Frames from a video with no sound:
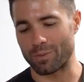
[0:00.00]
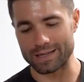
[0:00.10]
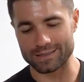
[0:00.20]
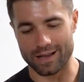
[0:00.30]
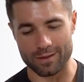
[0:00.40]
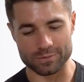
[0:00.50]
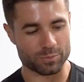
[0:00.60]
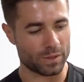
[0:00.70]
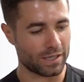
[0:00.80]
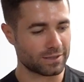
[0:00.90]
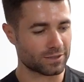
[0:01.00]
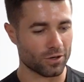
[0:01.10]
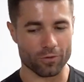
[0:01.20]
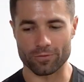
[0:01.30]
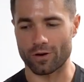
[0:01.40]
My top speed
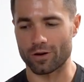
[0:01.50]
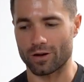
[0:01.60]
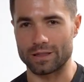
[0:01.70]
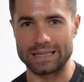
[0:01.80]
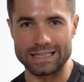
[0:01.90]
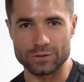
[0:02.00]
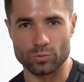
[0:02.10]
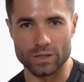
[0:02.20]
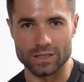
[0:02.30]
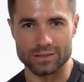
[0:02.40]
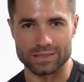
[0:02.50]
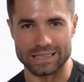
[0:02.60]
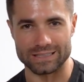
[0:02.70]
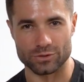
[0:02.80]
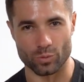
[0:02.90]
so far on these wheels
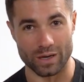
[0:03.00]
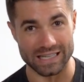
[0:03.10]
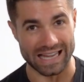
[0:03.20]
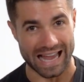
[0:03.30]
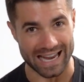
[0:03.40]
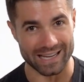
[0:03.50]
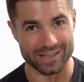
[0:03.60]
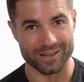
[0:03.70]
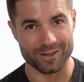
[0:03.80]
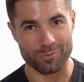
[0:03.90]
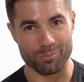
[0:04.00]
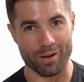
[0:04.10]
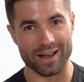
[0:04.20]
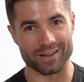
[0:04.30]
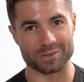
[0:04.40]
is 28
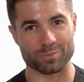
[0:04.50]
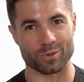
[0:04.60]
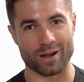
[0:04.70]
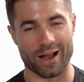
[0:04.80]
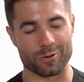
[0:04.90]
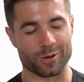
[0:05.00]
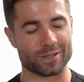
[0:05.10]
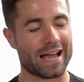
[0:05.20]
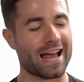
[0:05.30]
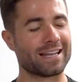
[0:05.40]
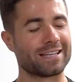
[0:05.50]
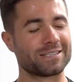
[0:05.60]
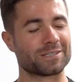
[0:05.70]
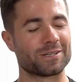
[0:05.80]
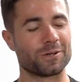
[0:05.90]
miles per hour. That
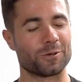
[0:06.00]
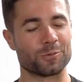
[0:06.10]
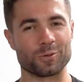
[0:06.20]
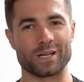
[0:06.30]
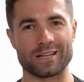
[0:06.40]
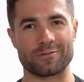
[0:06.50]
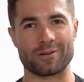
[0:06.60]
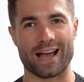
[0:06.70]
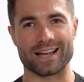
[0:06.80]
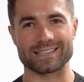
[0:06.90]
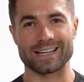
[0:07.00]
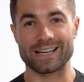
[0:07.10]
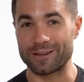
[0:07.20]
is really fast.